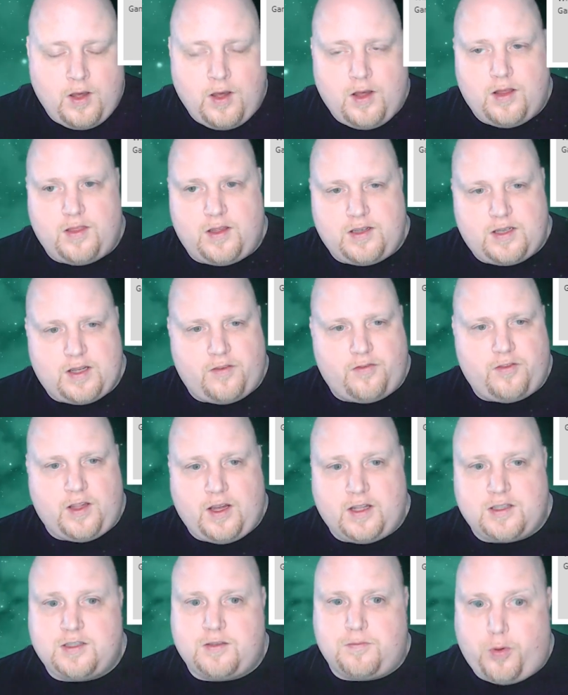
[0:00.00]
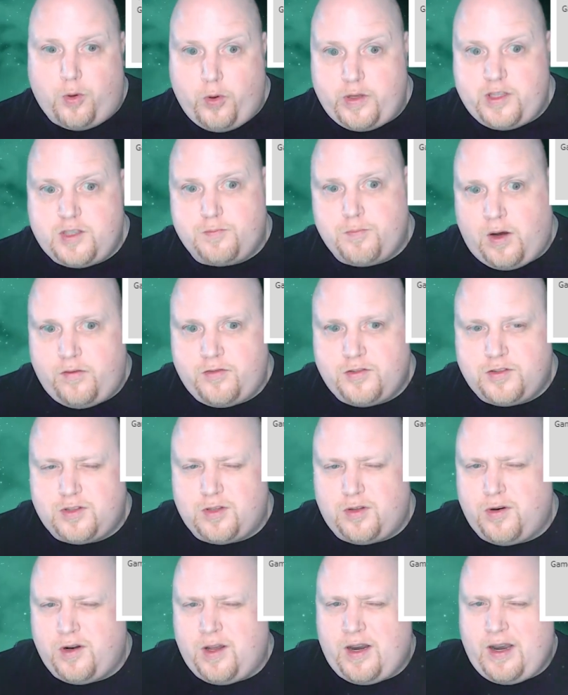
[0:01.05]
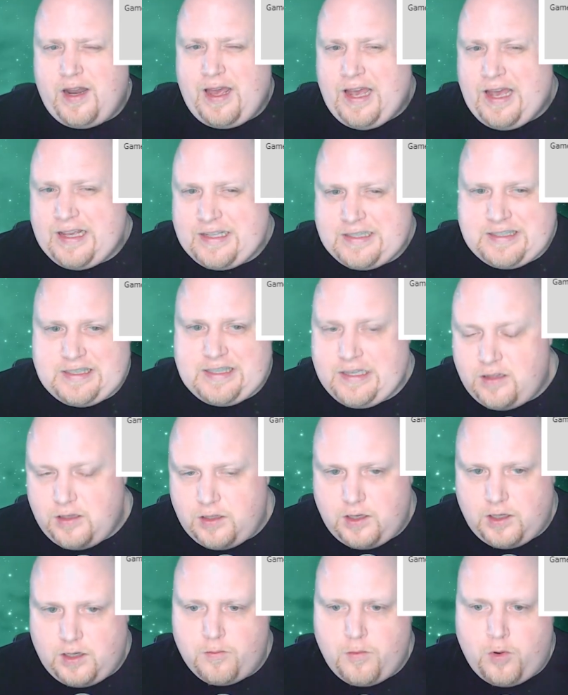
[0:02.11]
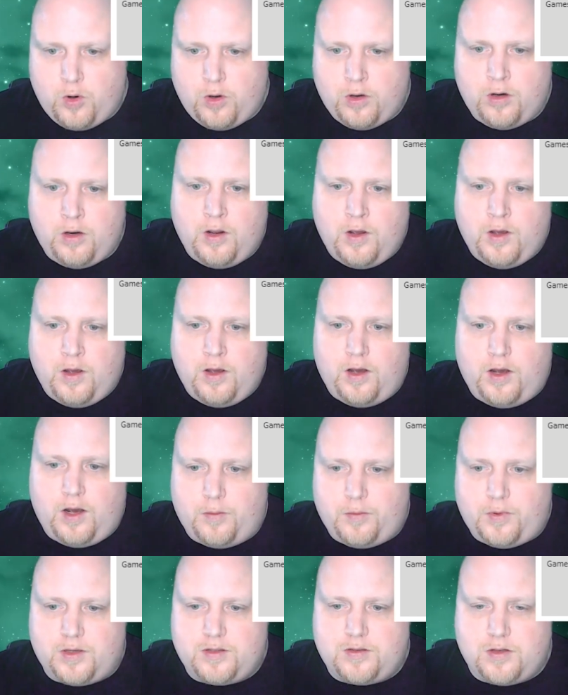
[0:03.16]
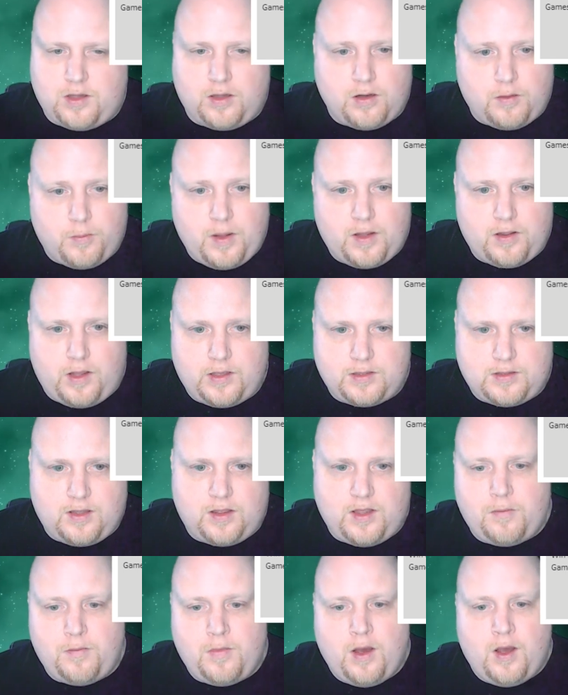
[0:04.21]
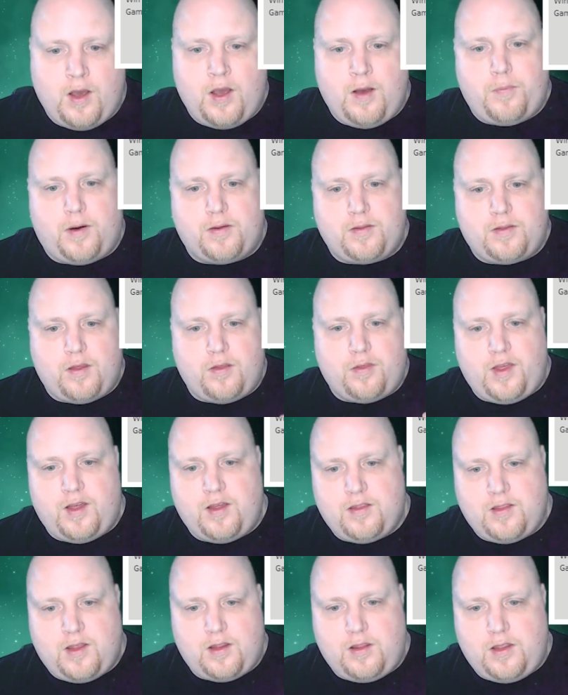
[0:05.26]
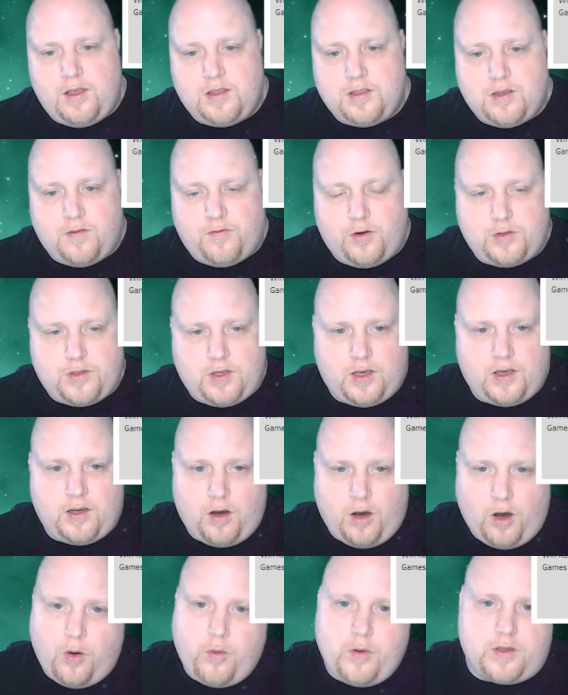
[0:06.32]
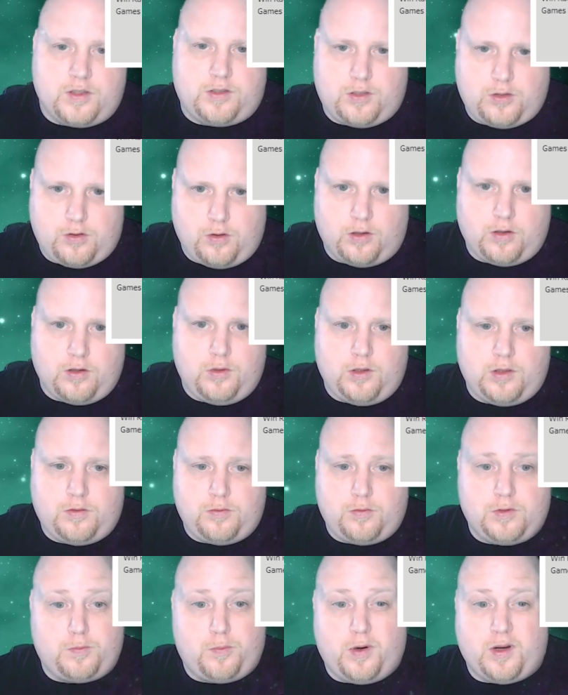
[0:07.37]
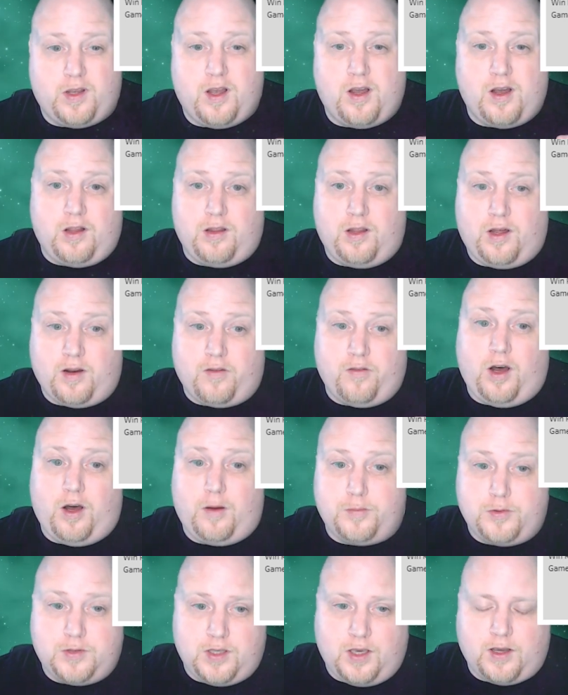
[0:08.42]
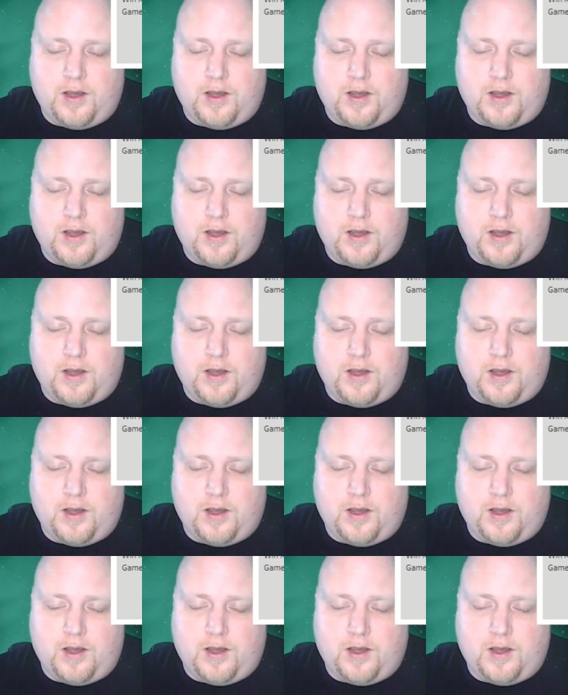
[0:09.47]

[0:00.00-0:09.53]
They definitely got some points buffs, so they're not as killy anymore because there's a little bit less of them. But the thing that Leagues of Votann always struggled with was bringing a lot of OBSEC.